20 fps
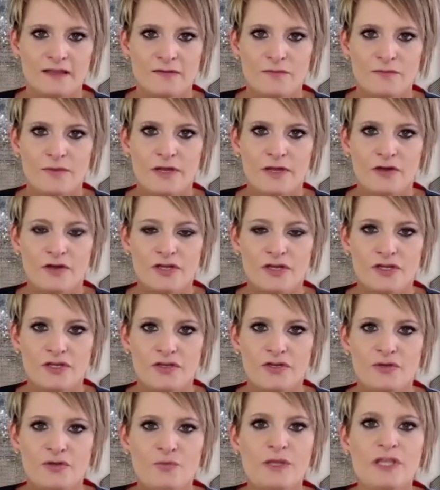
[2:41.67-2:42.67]
We
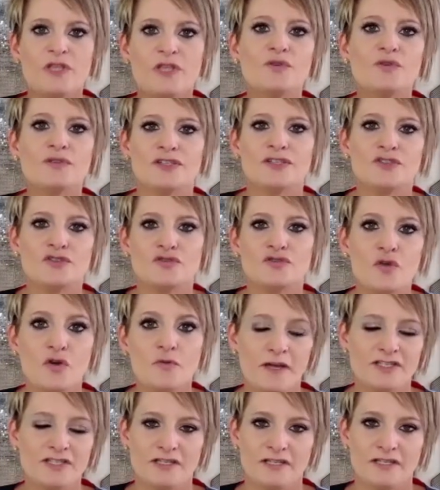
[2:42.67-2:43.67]
use it so
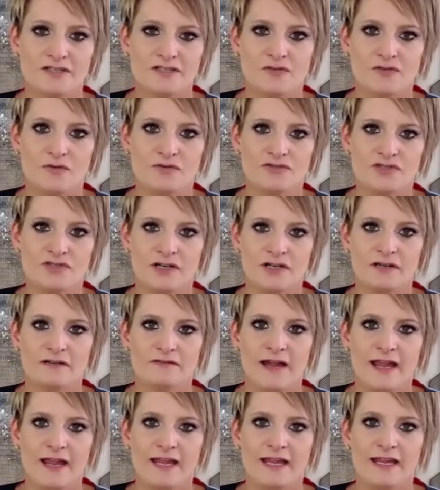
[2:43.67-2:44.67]
much in this culture,
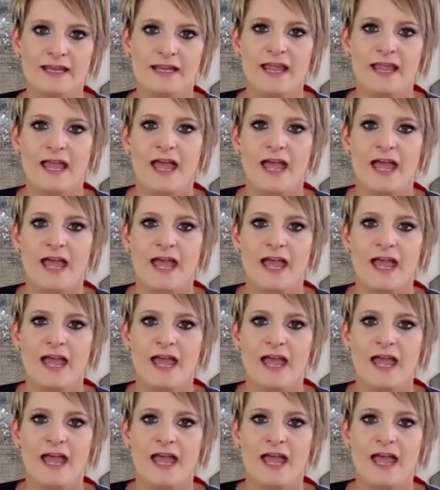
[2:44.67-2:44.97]
right?